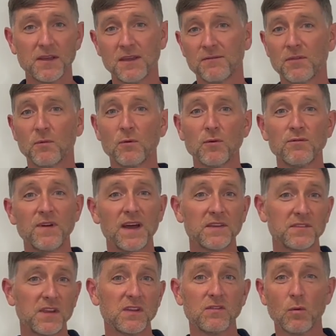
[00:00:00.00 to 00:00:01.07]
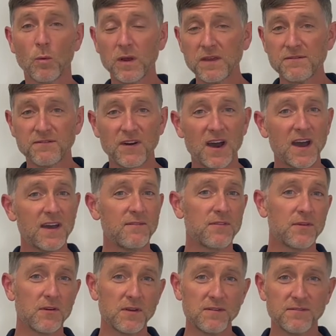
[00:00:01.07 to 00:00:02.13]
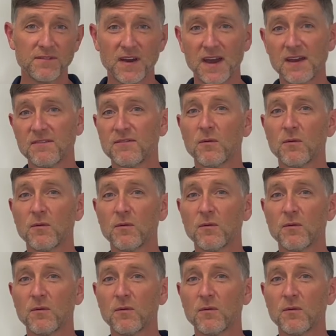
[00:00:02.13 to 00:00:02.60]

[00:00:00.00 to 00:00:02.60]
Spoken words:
if the roof has a 25, 35,